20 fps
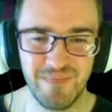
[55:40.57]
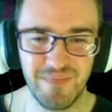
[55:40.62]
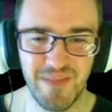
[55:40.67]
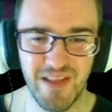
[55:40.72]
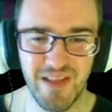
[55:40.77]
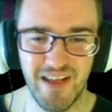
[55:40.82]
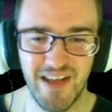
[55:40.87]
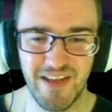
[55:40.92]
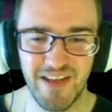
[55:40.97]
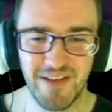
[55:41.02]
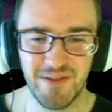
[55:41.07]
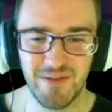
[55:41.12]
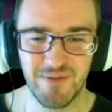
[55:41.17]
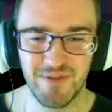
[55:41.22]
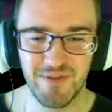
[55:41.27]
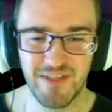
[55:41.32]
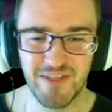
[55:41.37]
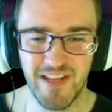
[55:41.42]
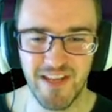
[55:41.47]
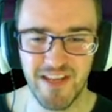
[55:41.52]
I knew there
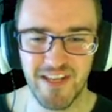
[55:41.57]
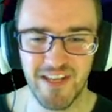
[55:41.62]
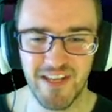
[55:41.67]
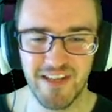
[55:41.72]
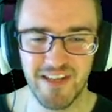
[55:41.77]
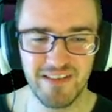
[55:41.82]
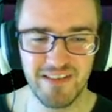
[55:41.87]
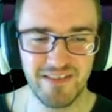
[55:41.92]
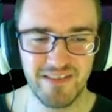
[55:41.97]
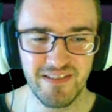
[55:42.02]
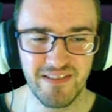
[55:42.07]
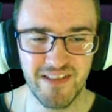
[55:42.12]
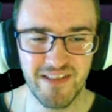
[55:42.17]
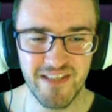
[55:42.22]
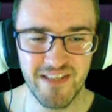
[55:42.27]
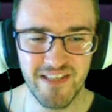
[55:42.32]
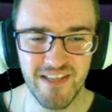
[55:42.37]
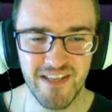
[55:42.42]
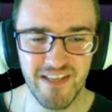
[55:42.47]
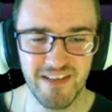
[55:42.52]
was an ending
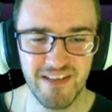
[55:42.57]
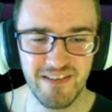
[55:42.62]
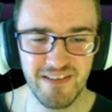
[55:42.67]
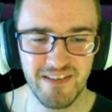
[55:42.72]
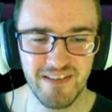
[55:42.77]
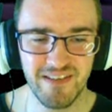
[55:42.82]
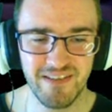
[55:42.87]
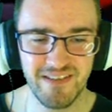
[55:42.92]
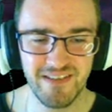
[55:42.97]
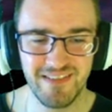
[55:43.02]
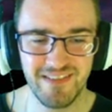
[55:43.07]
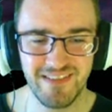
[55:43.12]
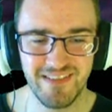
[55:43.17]
cutscene. Now what?